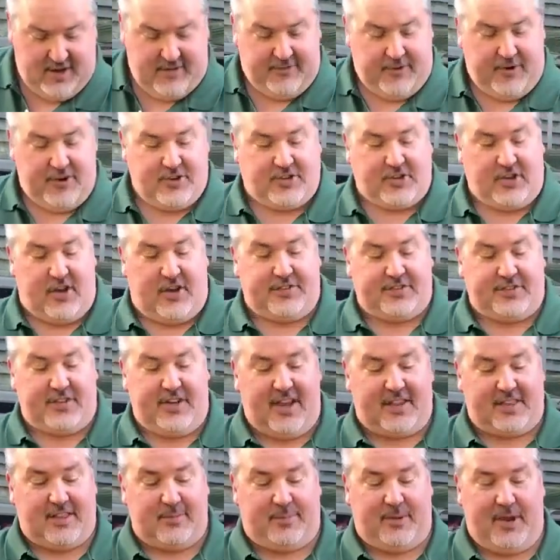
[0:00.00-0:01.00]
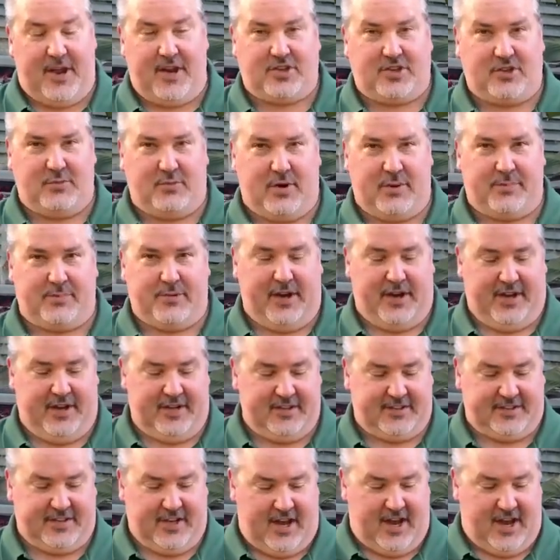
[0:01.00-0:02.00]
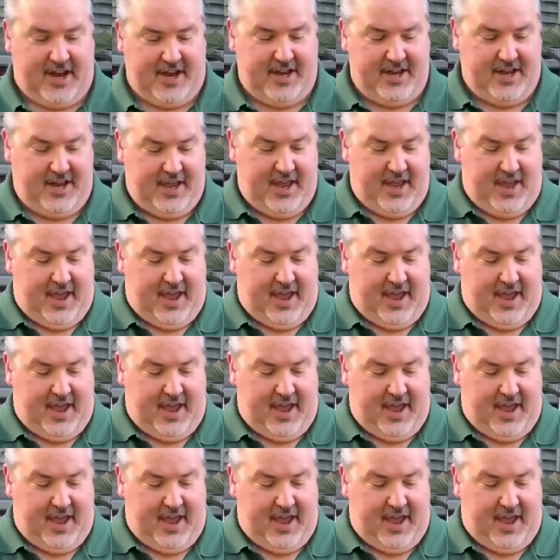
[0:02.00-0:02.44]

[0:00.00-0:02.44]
First off, select the plants you want to bring inside.